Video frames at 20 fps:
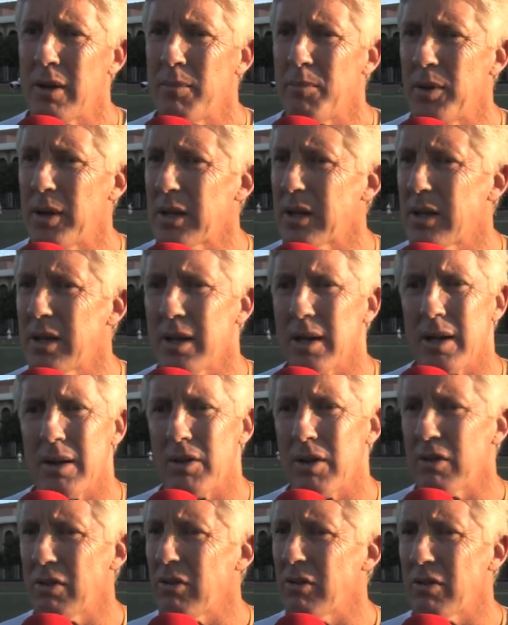but
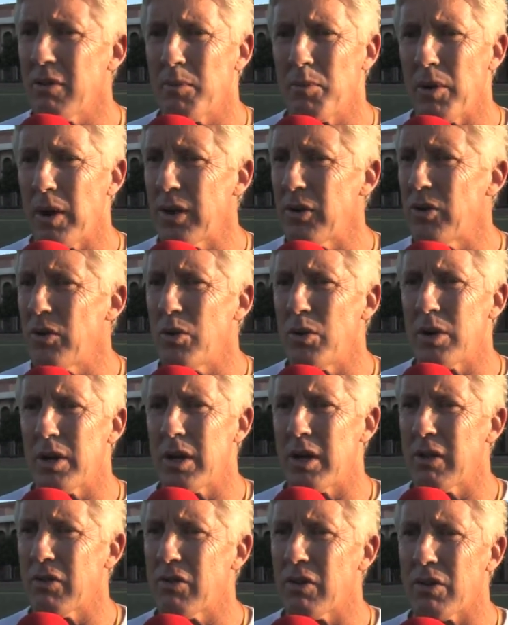this is a brand new one,
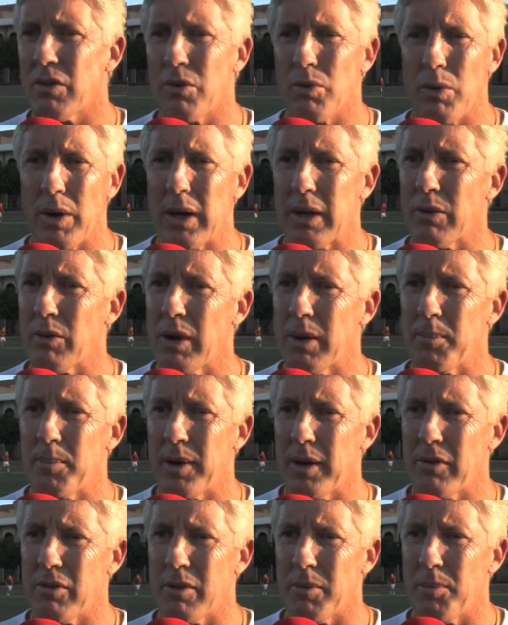and it's a great, great
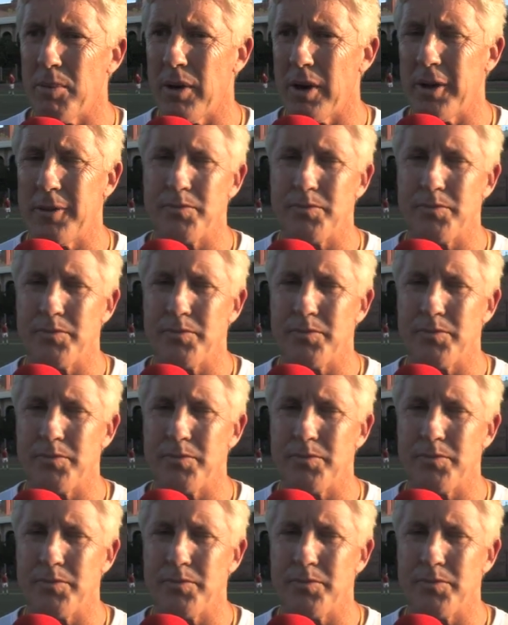place to play.